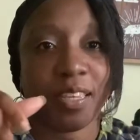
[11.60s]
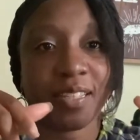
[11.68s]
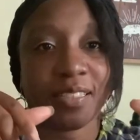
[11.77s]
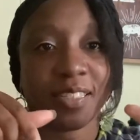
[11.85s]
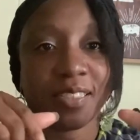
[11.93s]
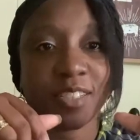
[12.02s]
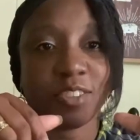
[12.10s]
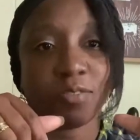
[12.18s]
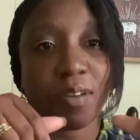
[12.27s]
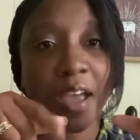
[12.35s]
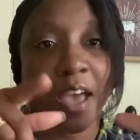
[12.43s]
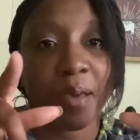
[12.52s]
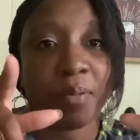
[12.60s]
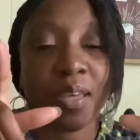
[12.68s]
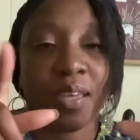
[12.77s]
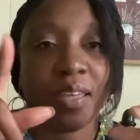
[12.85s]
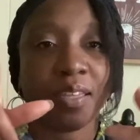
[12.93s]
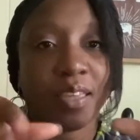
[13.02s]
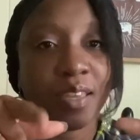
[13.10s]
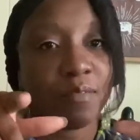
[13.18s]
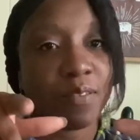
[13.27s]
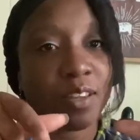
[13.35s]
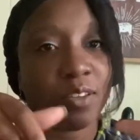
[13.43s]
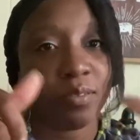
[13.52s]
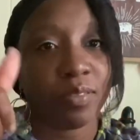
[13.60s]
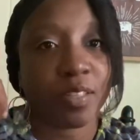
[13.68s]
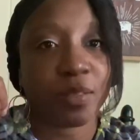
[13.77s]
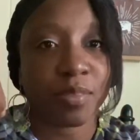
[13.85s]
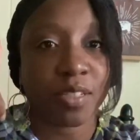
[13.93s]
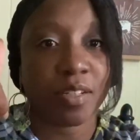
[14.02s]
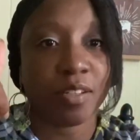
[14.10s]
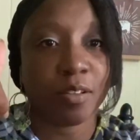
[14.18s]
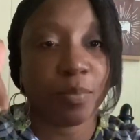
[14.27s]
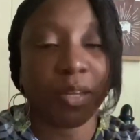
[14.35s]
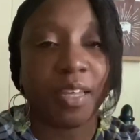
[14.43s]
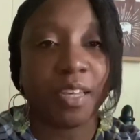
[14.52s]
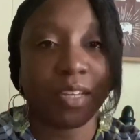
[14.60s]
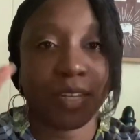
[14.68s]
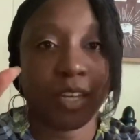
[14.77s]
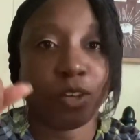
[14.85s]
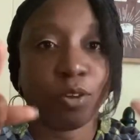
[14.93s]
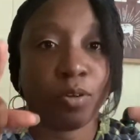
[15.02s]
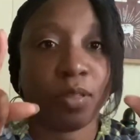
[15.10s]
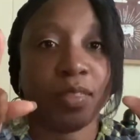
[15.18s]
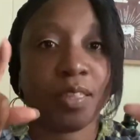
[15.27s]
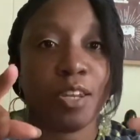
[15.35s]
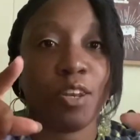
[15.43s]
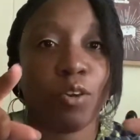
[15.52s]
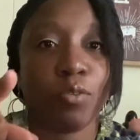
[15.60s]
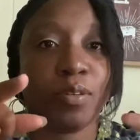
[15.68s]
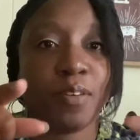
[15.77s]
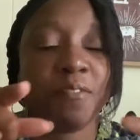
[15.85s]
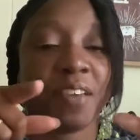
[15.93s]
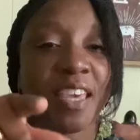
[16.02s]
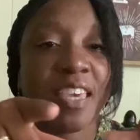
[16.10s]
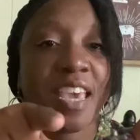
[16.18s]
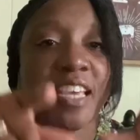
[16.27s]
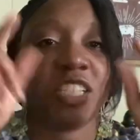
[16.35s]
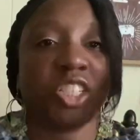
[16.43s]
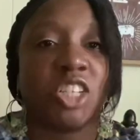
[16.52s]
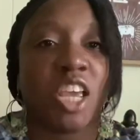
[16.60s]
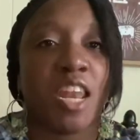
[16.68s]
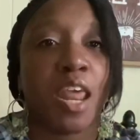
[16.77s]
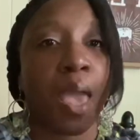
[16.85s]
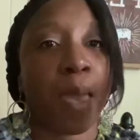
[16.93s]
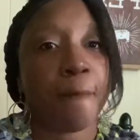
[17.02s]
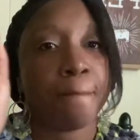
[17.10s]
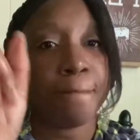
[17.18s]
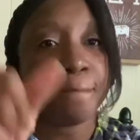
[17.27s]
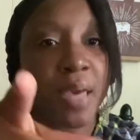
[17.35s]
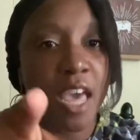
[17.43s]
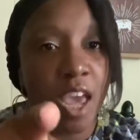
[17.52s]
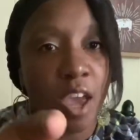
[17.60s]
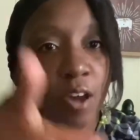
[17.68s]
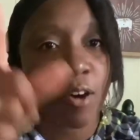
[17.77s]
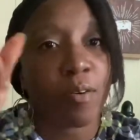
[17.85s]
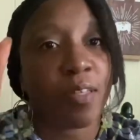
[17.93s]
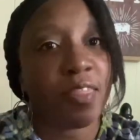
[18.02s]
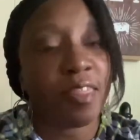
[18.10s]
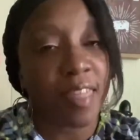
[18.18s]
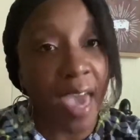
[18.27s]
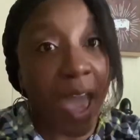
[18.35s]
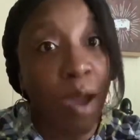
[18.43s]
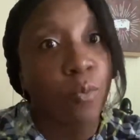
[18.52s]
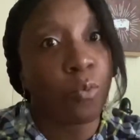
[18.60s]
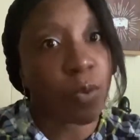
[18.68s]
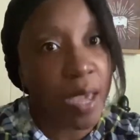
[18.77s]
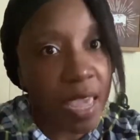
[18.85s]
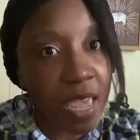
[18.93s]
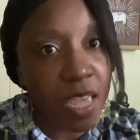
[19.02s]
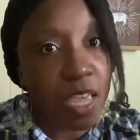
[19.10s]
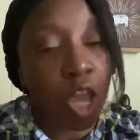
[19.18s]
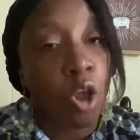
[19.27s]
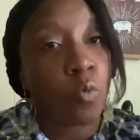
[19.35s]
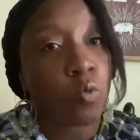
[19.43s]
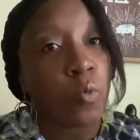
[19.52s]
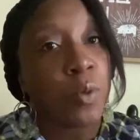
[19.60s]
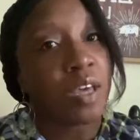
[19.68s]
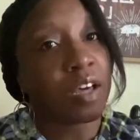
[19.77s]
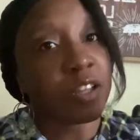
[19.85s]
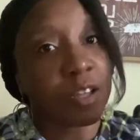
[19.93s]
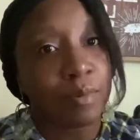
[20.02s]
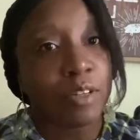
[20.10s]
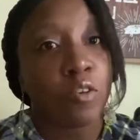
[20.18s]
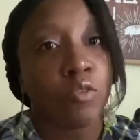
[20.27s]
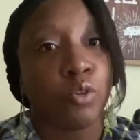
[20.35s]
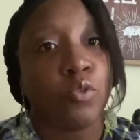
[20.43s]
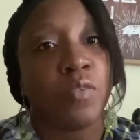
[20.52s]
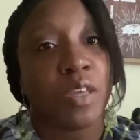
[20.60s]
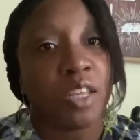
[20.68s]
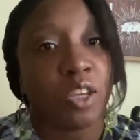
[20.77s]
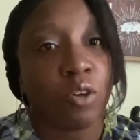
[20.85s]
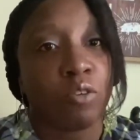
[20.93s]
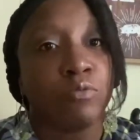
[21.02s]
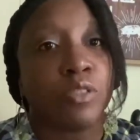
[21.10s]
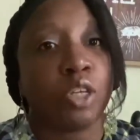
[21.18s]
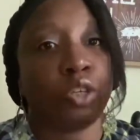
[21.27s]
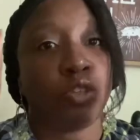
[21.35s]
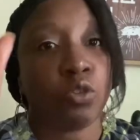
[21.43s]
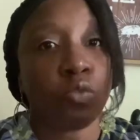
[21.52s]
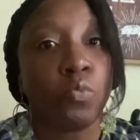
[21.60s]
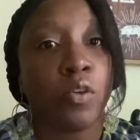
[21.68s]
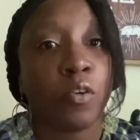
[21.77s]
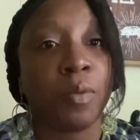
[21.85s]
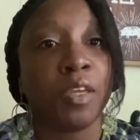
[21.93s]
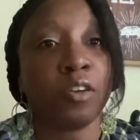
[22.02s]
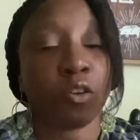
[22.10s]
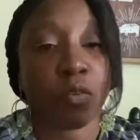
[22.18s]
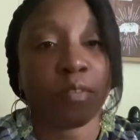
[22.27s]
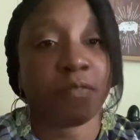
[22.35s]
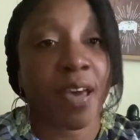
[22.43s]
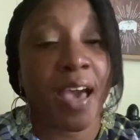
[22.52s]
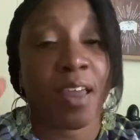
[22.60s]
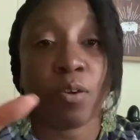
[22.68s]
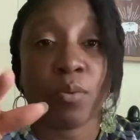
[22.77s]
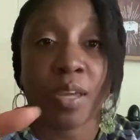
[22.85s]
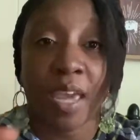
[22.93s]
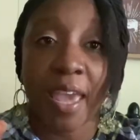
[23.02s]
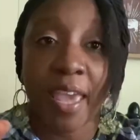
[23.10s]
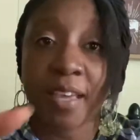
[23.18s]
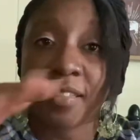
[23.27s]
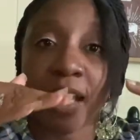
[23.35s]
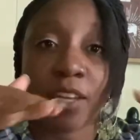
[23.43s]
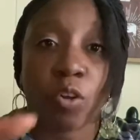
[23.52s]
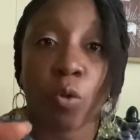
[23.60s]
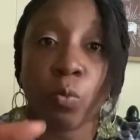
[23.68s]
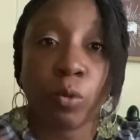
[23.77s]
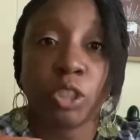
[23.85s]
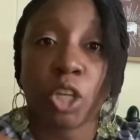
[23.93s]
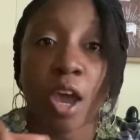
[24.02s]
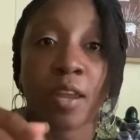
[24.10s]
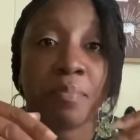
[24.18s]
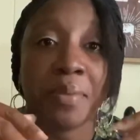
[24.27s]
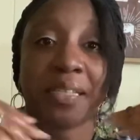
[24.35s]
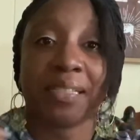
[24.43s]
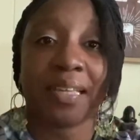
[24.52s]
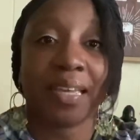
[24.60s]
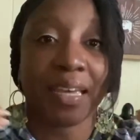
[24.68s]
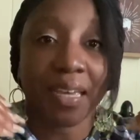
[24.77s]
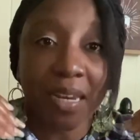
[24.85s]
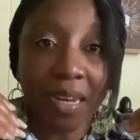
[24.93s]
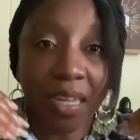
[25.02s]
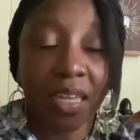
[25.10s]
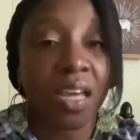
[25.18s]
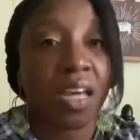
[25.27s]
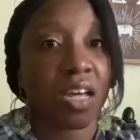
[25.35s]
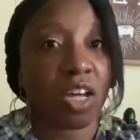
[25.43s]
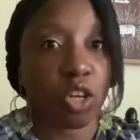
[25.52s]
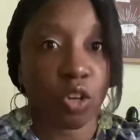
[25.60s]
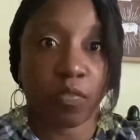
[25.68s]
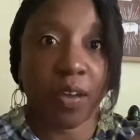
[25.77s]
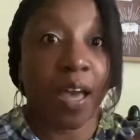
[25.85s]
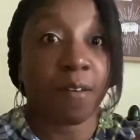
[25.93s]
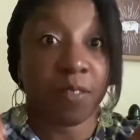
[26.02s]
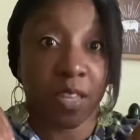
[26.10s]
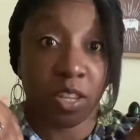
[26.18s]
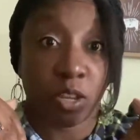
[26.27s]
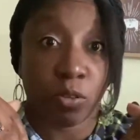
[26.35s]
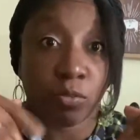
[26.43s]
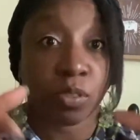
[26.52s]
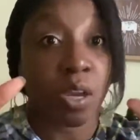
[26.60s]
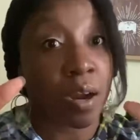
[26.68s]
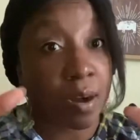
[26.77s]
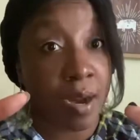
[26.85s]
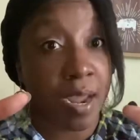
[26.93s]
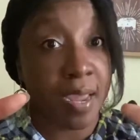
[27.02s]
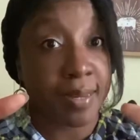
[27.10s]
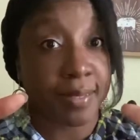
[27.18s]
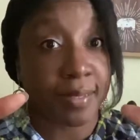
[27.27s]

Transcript: to subscribe, get a video thumbs up, and click on the notification bell. That way, when we upload new videos, you will be notified, okay? Because I don't want y'all to miss any of our videos, all right?